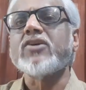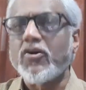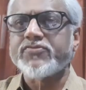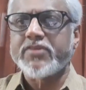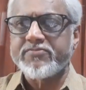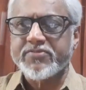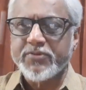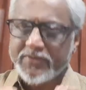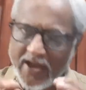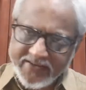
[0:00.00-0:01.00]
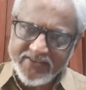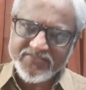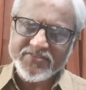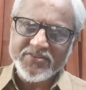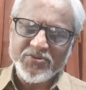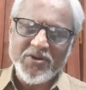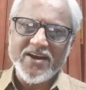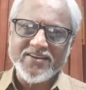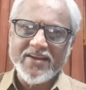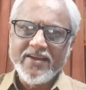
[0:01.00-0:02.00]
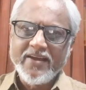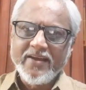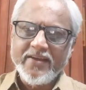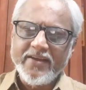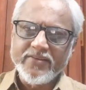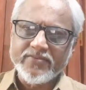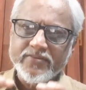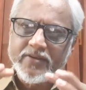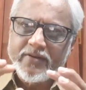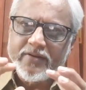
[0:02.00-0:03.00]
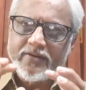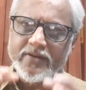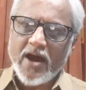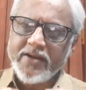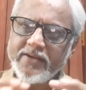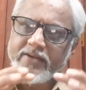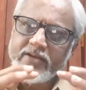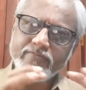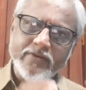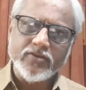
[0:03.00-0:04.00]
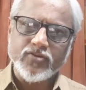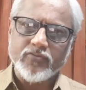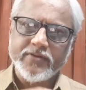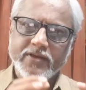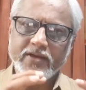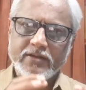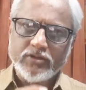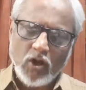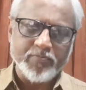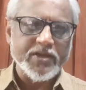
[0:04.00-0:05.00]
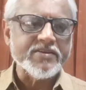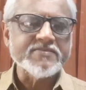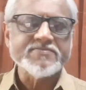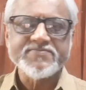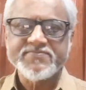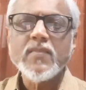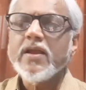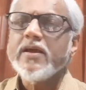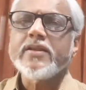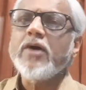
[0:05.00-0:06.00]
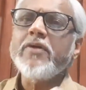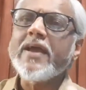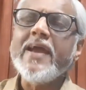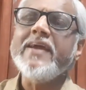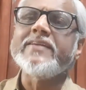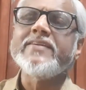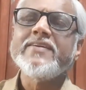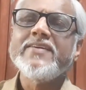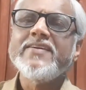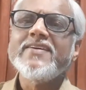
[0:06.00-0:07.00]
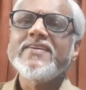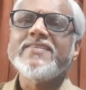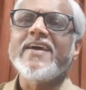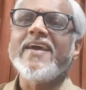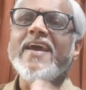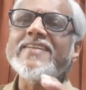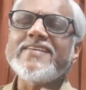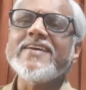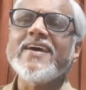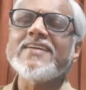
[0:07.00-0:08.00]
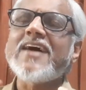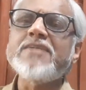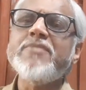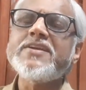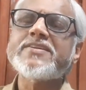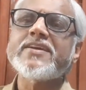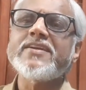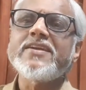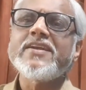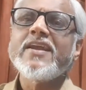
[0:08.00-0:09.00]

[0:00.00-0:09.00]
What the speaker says: concepts. So that is what is done in a philosophical topic. Now again, the ethical dimension